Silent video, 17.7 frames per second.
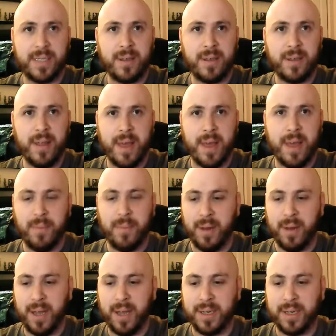that, but I
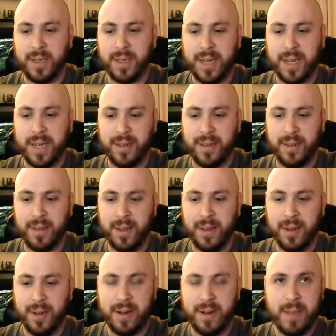just had to
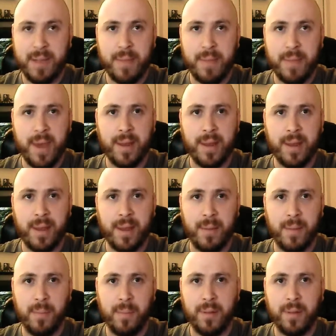grab that and
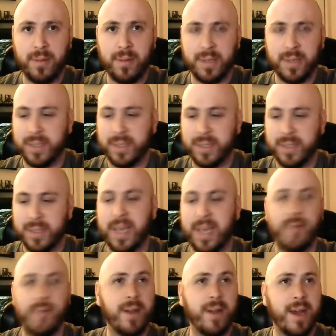pull and slide
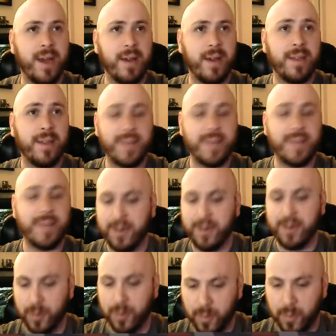right out. Ain't that
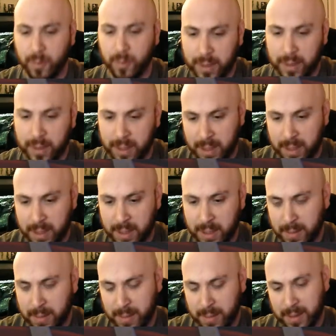cool?
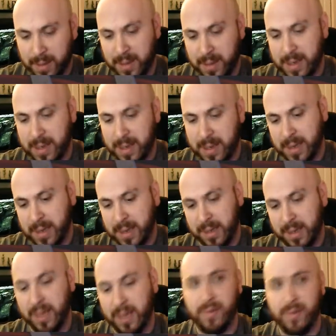He
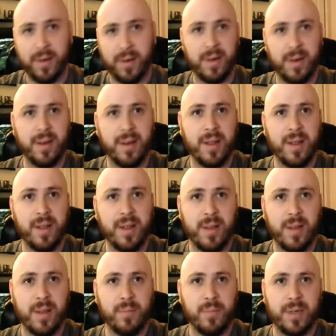even
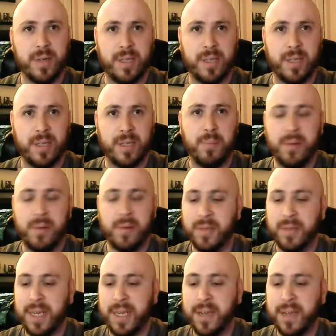printed pull
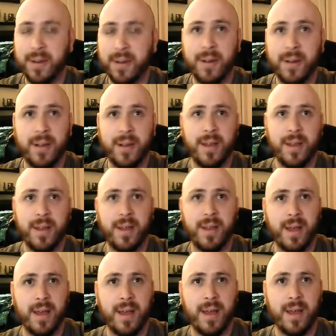here.
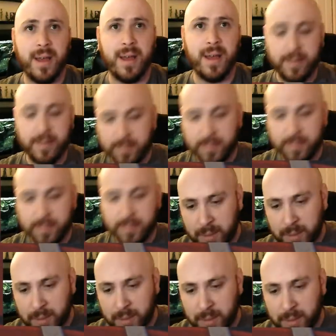
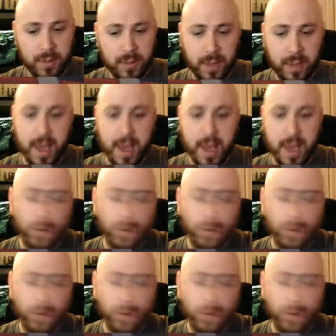So yeah, what do